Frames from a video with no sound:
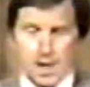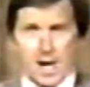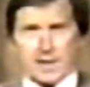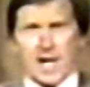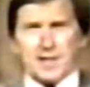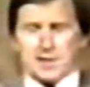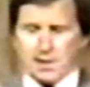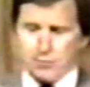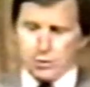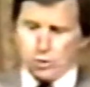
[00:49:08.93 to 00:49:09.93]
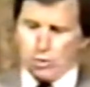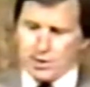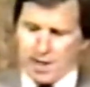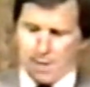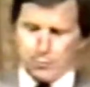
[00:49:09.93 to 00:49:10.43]
I'd like to give you 2
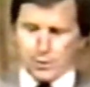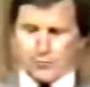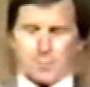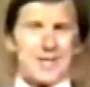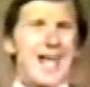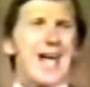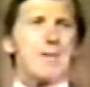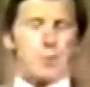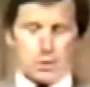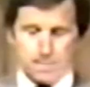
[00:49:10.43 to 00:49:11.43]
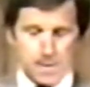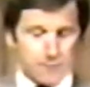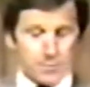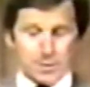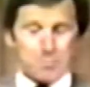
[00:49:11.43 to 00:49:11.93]
examples from
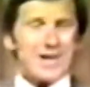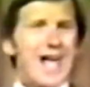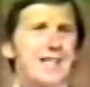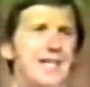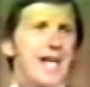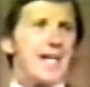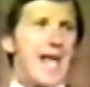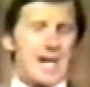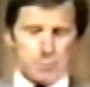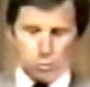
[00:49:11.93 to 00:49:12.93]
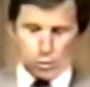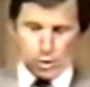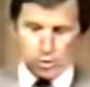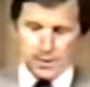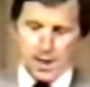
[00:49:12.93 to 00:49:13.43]
the plant and animal
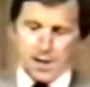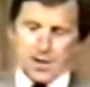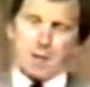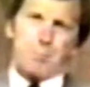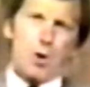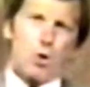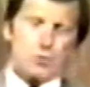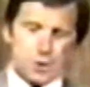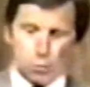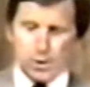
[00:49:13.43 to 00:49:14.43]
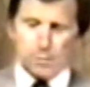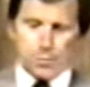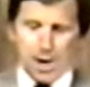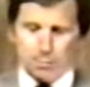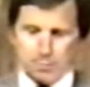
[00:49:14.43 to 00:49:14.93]
world that pose a real
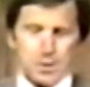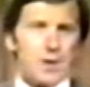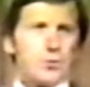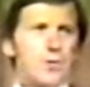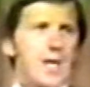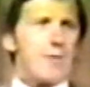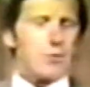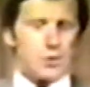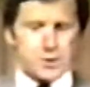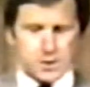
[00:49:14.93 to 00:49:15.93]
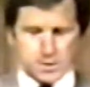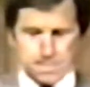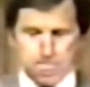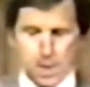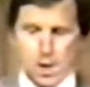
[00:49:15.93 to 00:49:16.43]
problem to the evolutionists.
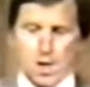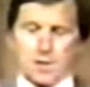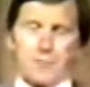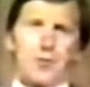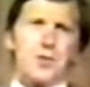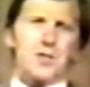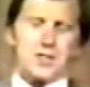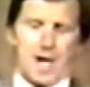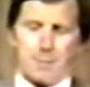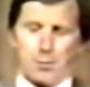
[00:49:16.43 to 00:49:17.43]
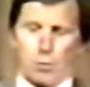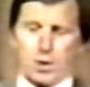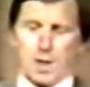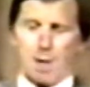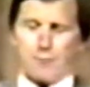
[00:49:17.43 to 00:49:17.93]
The first example will
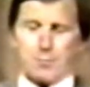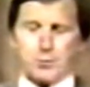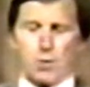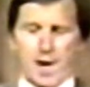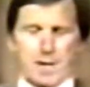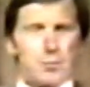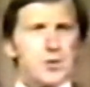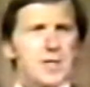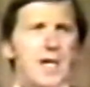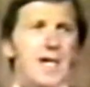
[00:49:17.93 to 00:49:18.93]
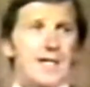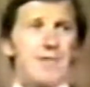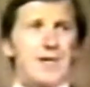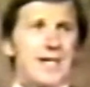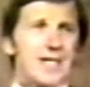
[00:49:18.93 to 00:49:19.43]
come from 2 animals
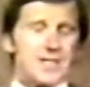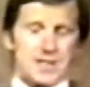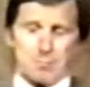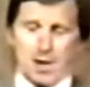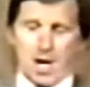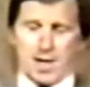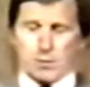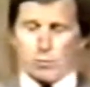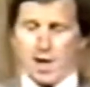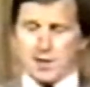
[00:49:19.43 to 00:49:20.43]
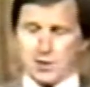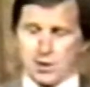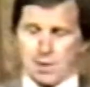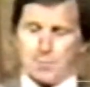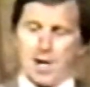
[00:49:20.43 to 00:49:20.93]
living in a symbiotic
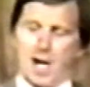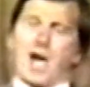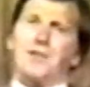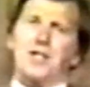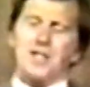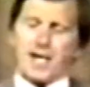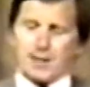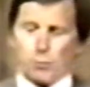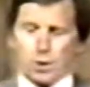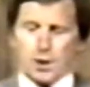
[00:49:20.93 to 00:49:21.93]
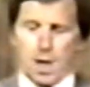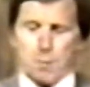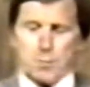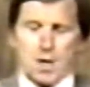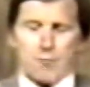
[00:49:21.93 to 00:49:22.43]
relationship, and the second will
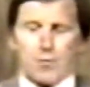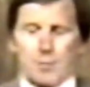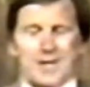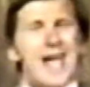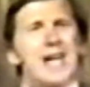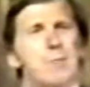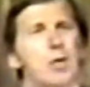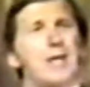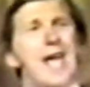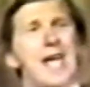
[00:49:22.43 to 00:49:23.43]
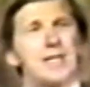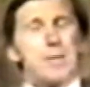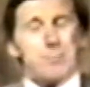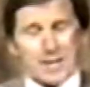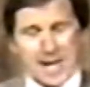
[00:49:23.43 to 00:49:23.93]
come from an animal and a
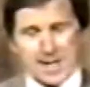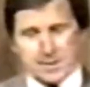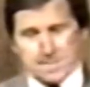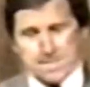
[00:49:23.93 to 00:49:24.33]
plant.